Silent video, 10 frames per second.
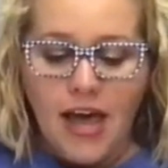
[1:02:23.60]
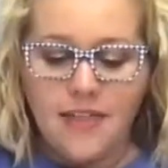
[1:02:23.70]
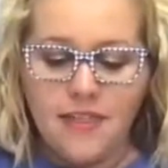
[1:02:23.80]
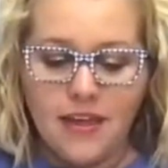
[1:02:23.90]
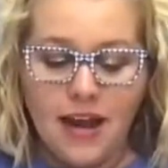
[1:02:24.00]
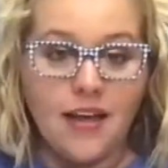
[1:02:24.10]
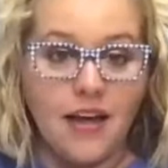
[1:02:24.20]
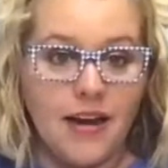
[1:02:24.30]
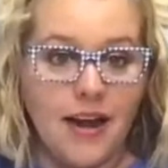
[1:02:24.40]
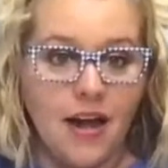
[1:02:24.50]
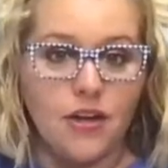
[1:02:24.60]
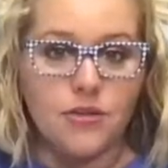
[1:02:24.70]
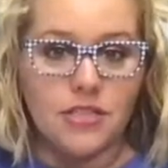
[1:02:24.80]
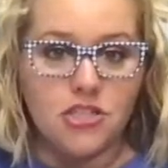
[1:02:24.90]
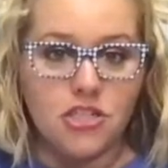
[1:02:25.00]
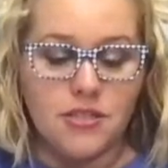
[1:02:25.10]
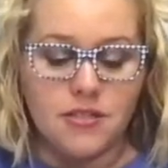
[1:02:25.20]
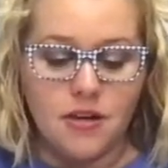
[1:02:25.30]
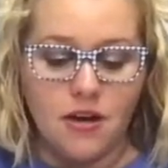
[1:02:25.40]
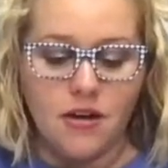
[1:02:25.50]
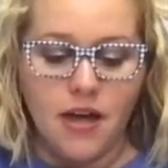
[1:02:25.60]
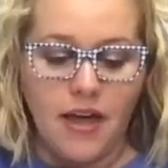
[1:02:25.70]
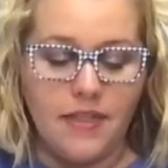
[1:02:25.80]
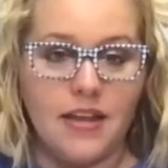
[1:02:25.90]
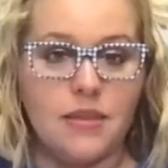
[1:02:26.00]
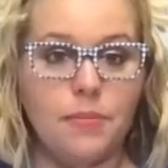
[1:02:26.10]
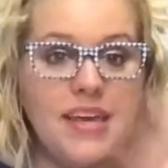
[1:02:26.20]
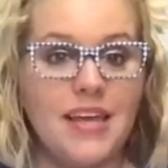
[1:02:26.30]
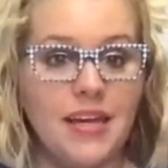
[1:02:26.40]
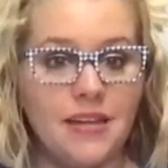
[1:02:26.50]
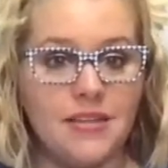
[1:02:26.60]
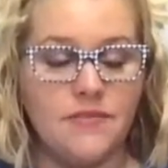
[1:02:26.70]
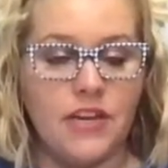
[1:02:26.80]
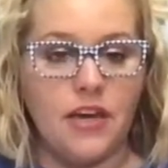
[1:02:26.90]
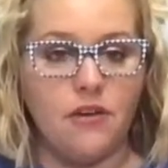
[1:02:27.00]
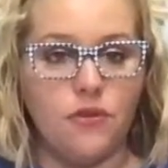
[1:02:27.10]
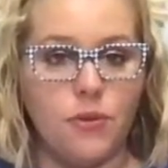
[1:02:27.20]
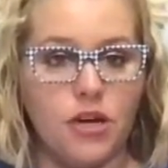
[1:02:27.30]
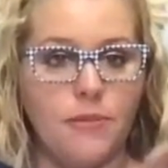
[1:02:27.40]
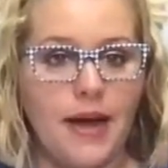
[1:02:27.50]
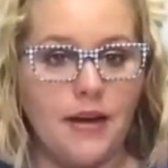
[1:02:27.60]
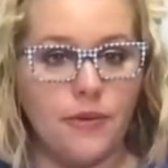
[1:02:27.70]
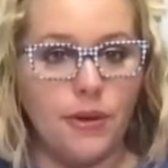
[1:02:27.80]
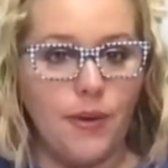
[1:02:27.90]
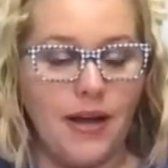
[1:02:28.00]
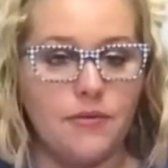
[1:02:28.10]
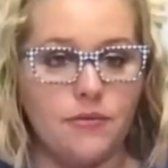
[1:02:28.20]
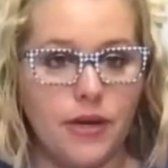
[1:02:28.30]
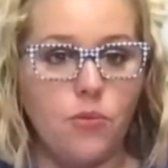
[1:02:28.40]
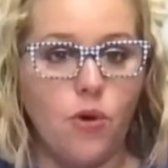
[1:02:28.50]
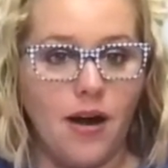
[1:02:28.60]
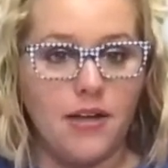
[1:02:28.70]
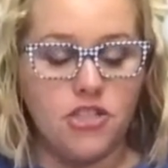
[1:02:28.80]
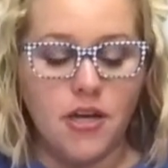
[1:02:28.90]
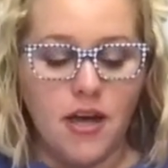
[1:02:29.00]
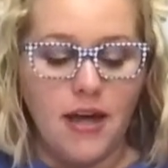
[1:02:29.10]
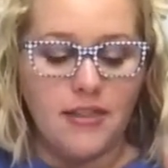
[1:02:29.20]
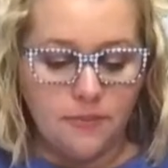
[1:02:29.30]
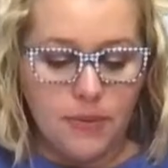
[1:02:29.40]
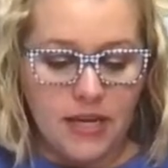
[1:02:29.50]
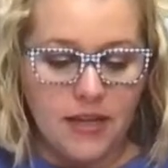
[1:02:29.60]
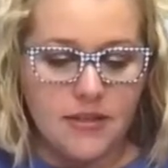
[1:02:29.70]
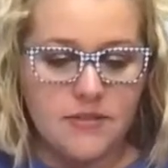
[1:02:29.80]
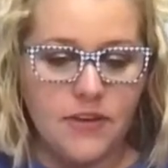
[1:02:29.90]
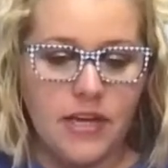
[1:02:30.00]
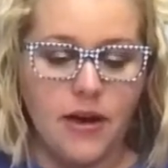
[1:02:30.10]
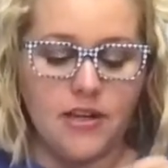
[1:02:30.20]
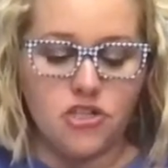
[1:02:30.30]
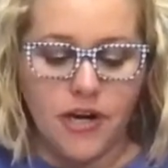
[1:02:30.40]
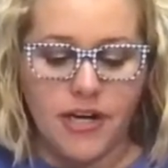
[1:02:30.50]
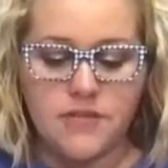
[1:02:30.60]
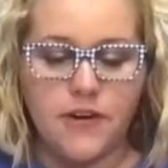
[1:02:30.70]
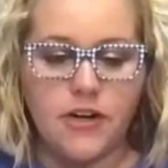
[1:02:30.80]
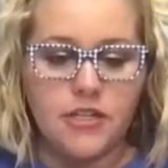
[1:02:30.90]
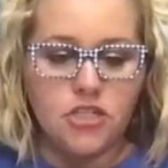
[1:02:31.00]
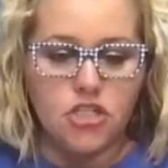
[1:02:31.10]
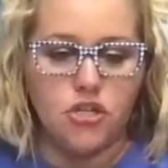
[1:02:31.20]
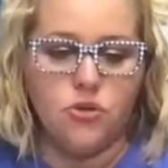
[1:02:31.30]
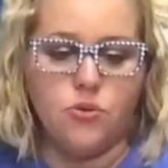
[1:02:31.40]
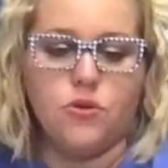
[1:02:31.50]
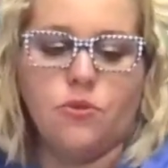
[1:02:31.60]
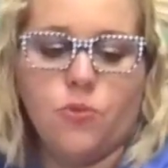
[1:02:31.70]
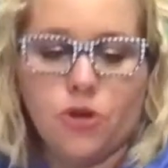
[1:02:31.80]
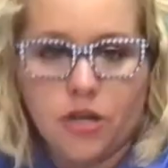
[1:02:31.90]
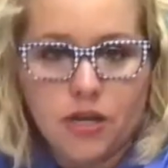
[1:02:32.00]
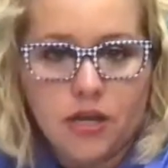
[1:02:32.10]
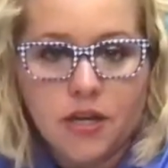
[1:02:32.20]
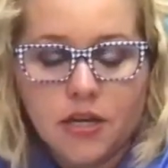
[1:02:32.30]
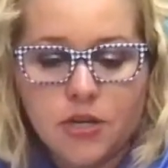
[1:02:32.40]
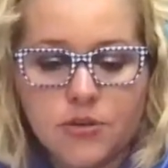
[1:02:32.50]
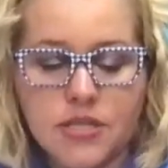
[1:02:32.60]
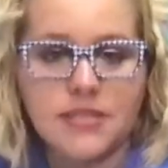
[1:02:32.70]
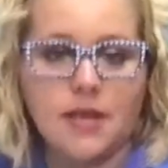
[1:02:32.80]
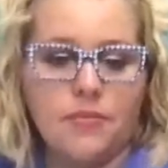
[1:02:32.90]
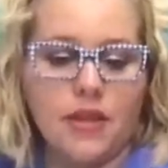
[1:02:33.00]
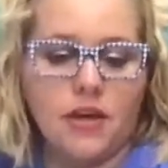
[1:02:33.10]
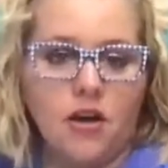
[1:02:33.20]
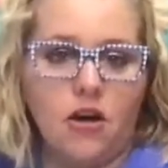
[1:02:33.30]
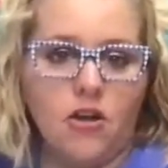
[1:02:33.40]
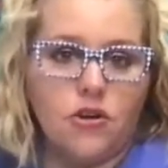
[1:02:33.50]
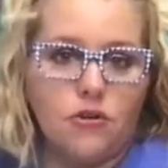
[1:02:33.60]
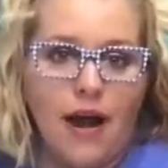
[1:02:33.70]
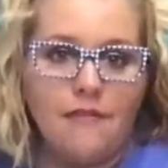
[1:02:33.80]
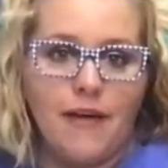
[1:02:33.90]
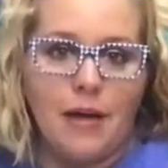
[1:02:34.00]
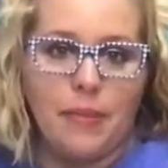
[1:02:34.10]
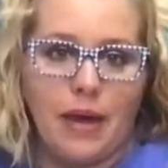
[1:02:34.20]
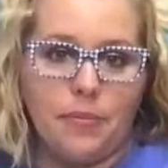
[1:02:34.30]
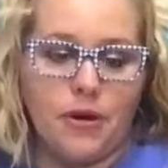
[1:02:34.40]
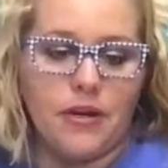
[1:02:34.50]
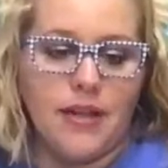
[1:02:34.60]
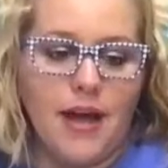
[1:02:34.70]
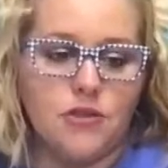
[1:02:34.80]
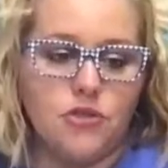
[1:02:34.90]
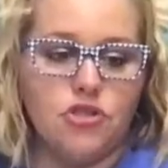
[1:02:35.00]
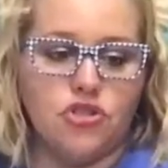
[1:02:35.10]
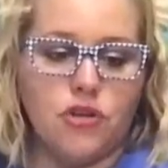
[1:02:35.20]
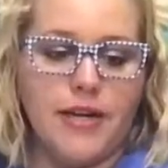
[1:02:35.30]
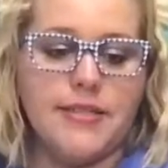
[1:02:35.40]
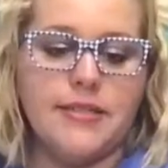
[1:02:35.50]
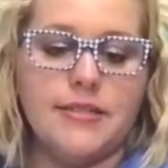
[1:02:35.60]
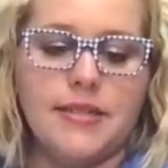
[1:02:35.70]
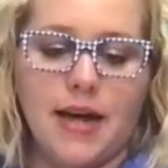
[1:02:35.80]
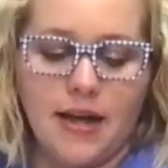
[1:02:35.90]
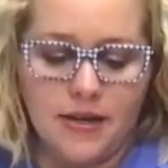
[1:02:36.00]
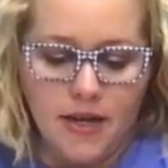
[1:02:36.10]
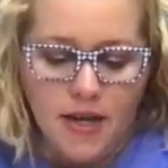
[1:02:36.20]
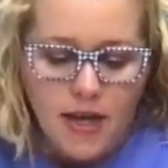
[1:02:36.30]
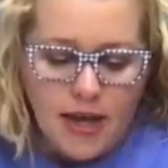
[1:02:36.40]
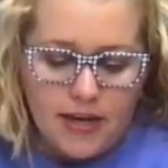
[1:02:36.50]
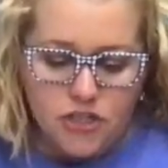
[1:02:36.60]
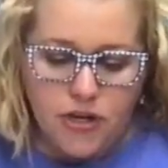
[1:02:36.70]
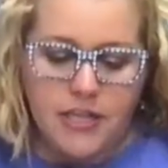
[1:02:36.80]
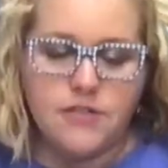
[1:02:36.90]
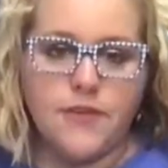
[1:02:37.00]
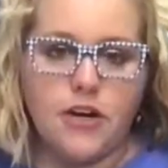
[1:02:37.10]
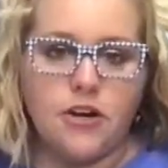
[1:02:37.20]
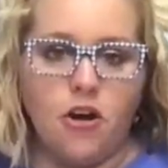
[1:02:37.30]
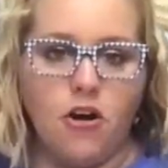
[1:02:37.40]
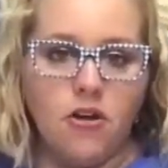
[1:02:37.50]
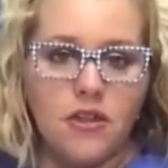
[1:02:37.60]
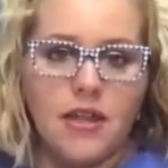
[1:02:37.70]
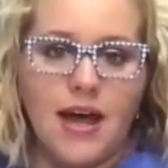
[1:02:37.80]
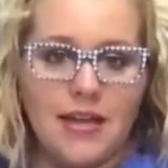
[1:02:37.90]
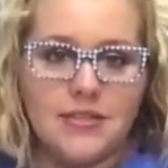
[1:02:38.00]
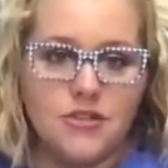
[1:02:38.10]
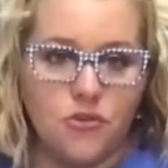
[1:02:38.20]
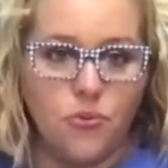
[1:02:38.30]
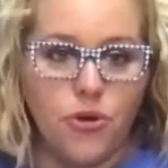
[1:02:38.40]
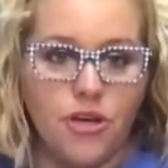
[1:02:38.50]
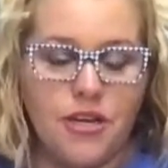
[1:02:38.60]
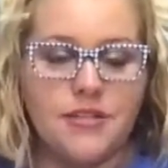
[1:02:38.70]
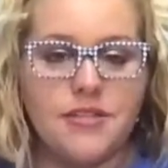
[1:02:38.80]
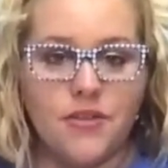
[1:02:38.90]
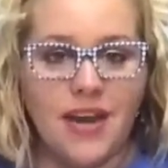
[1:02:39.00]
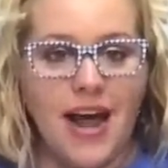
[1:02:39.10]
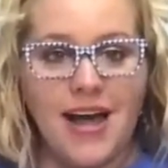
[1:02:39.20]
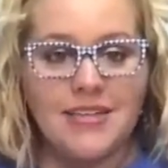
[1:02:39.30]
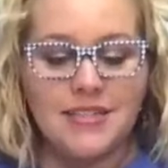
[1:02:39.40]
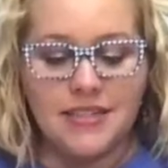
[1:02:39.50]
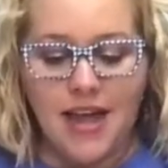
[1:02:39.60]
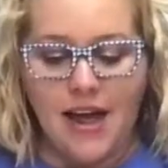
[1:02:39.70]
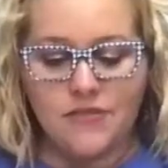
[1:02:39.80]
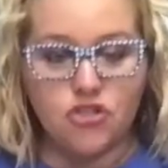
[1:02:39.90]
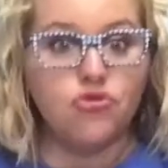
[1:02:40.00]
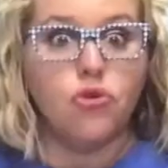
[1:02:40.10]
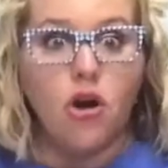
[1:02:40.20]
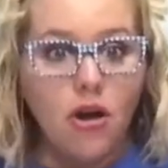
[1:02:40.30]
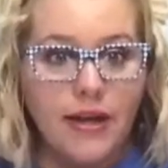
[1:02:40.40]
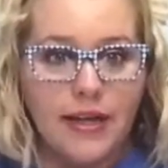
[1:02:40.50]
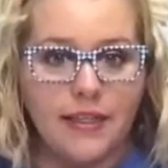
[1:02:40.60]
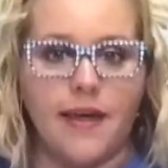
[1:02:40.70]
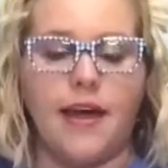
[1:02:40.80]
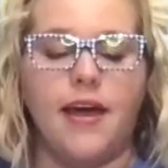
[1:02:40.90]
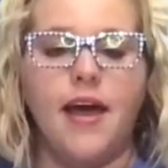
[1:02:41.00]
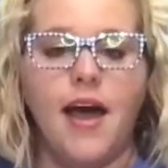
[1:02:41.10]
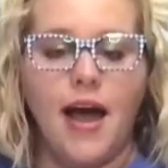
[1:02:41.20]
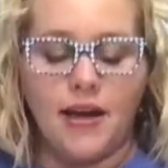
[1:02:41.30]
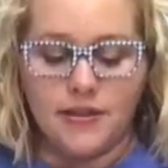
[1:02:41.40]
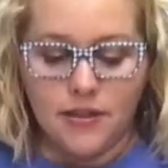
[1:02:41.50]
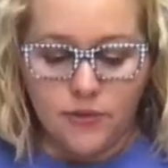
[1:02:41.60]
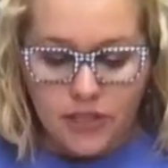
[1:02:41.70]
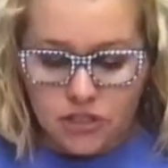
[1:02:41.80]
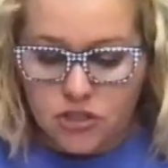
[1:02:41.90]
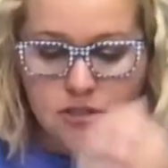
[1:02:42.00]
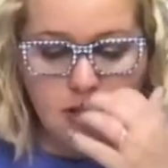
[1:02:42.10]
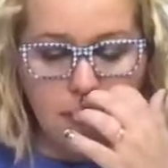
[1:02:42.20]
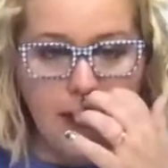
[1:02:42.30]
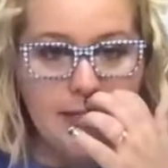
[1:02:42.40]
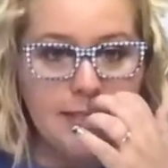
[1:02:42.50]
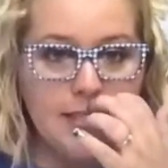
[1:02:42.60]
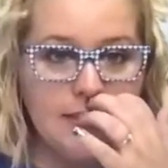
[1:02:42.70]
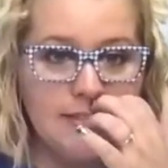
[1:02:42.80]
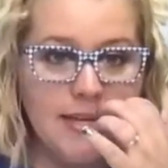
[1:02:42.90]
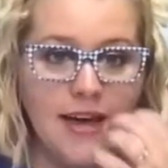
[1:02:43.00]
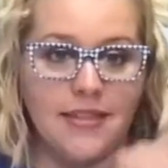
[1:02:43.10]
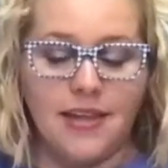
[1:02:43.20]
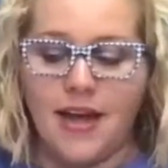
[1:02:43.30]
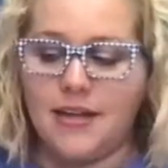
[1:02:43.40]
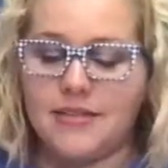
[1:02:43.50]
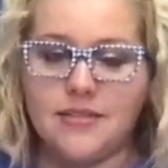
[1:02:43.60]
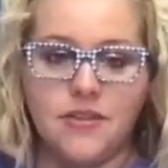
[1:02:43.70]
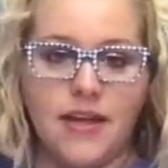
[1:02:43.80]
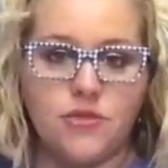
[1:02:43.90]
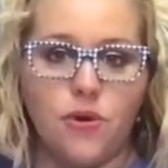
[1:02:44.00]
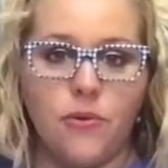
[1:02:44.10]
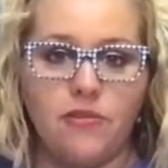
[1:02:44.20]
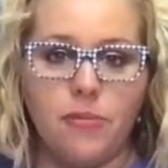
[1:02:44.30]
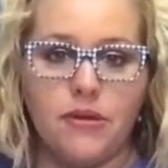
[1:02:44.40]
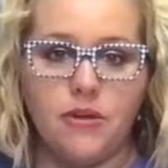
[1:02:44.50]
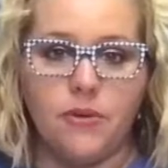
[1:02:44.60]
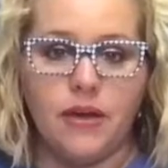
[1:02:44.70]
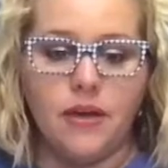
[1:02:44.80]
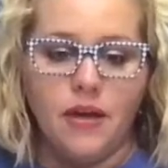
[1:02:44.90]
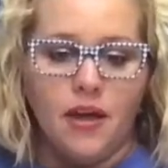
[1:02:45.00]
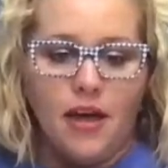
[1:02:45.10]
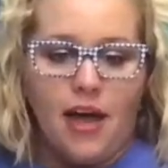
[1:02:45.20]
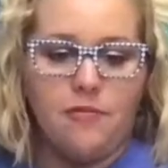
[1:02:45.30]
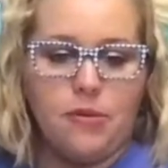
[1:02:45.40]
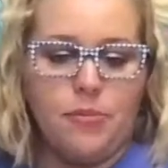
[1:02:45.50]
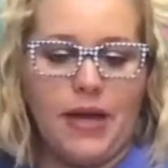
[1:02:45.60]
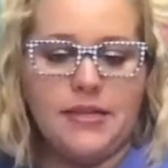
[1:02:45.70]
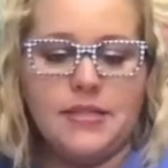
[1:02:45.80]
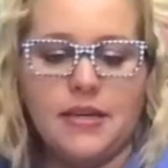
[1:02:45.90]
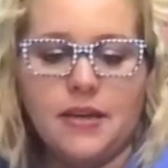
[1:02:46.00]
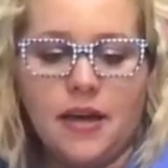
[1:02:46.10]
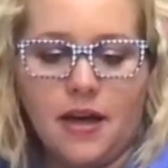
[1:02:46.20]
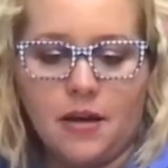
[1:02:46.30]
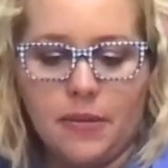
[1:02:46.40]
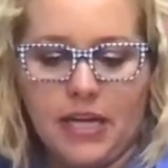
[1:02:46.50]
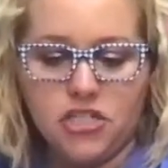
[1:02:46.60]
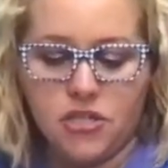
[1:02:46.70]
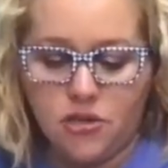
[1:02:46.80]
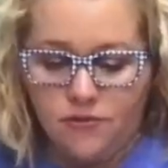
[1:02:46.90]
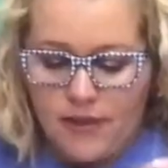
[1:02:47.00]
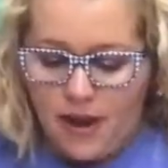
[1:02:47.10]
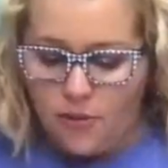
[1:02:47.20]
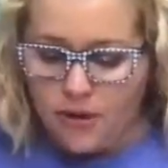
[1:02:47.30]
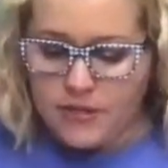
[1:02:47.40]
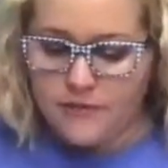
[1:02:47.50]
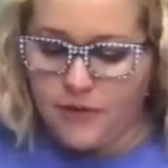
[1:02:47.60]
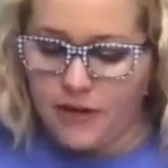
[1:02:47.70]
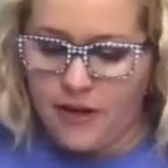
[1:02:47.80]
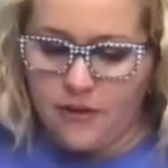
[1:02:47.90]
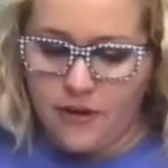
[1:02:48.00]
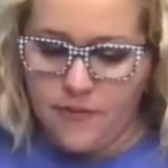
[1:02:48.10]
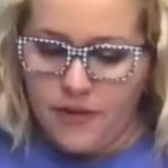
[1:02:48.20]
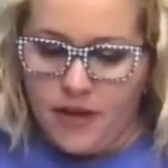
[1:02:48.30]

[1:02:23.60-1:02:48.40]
And then I cut it out using a jigsaw. And then at the beginning of this video, if you want to go back and rewind and rewatch, at the beginning of this video, I transferred it to the wood using something called graphite paper. It allows you to trace a design and it transferred all the lines to the wood so that I didn't have to draw anything. I could literally just start painting inside the lines. And so that's what we've been doing. I've been painting um, each little flower a different color.